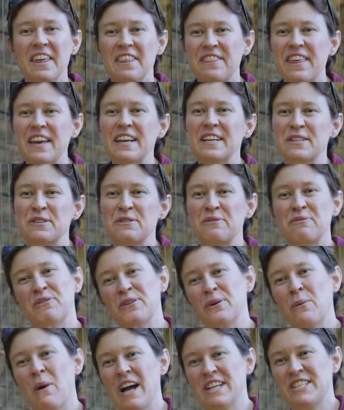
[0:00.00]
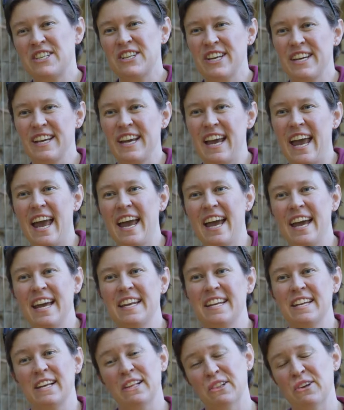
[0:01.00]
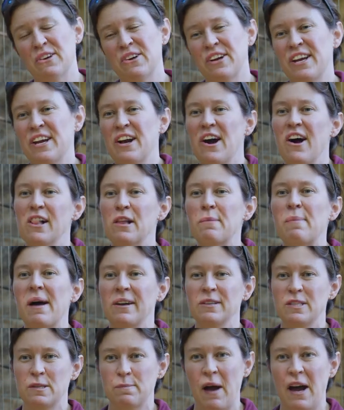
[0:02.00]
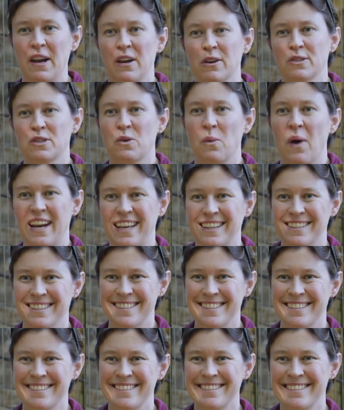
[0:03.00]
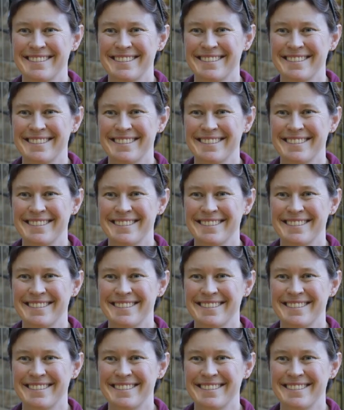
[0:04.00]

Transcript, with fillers: Thanks for watching and learning all about Spotnose Guenons.